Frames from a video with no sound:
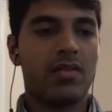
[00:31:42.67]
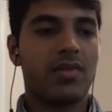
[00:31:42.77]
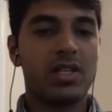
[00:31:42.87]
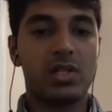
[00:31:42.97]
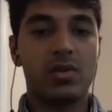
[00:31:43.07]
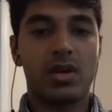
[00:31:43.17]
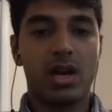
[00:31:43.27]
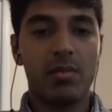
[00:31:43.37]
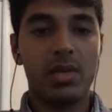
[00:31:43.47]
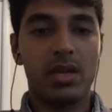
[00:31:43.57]
once you
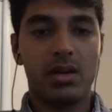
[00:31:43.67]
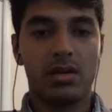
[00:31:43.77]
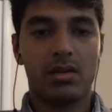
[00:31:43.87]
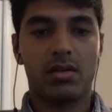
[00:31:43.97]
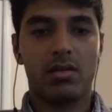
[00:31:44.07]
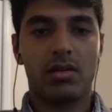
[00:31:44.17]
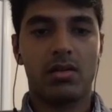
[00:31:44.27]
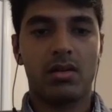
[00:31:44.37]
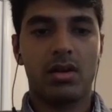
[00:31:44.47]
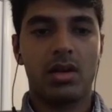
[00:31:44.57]
come here
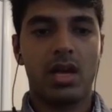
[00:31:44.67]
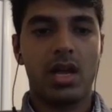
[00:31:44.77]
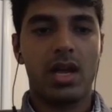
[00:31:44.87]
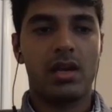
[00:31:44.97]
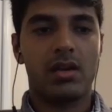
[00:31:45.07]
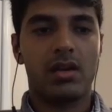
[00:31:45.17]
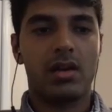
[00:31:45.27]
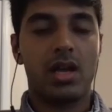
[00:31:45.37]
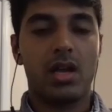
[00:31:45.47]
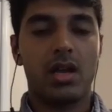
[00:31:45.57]

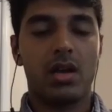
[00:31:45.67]
and